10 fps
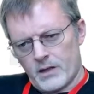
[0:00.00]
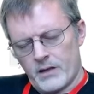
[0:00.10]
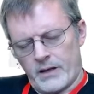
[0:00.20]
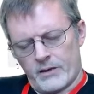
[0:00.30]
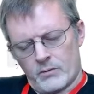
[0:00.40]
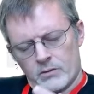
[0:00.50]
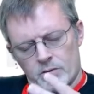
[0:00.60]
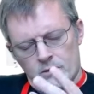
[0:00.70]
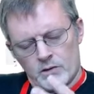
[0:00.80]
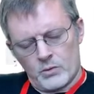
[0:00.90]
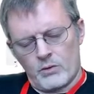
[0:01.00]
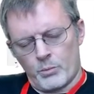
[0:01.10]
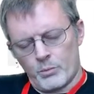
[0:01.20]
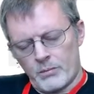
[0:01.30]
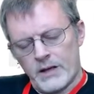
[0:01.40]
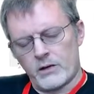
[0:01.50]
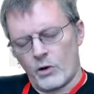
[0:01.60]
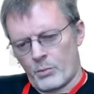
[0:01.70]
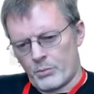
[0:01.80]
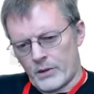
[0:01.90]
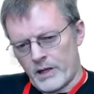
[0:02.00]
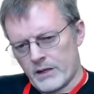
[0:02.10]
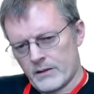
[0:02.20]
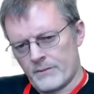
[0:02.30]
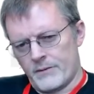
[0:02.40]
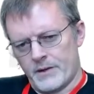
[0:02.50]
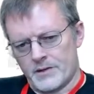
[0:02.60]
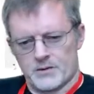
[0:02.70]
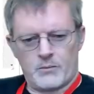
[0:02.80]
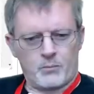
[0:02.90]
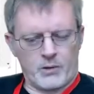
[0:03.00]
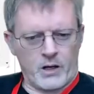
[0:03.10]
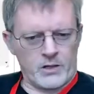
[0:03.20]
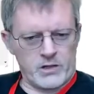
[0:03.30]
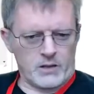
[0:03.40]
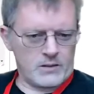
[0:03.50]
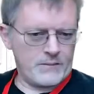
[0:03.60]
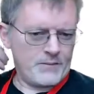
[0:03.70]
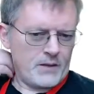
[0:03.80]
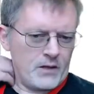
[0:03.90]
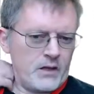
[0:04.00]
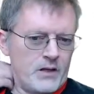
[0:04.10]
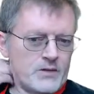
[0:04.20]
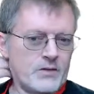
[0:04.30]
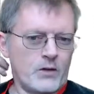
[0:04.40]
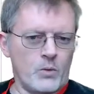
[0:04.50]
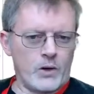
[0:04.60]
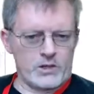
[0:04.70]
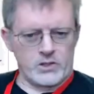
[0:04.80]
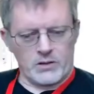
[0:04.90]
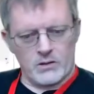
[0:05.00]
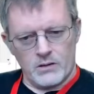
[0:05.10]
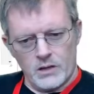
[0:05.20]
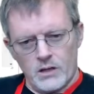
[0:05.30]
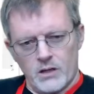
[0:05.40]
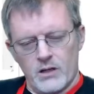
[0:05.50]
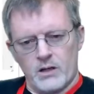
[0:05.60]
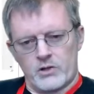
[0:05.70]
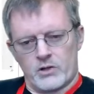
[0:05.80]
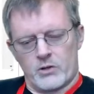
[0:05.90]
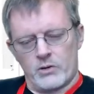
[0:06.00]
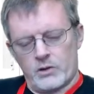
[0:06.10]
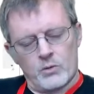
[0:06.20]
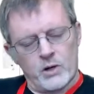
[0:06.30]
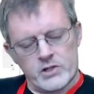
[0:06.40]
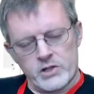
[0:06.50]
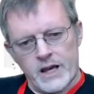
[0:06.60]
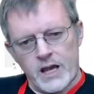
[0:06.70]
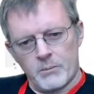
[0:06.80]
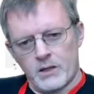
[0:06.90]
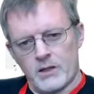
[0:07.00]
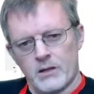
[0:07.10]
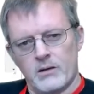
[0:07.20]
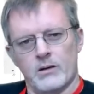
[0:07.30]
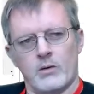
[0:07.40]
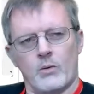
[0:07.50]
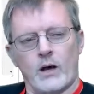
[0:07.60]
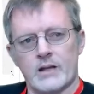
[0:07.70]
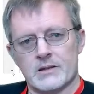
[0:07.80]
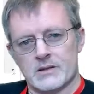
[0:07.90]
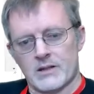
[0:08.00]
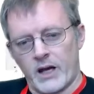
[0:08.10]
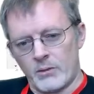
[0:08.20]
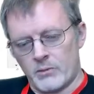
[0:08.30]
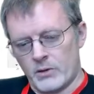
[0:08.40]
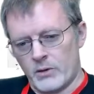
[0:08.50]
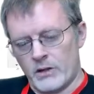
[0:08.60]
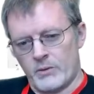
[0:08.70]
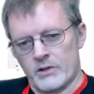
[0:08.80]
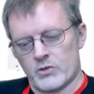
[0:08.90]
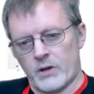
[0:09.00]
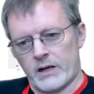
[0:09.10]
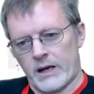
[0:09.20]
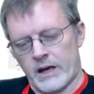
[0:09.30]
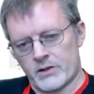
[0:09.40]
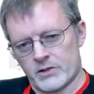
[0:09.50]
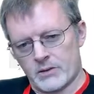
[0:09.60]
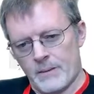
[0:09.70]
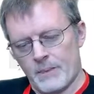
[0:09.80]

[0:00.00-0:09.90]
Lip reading: And that is what will make or break this project, is the question. Your question can't be, why is the sky blue, and then we just write an answer.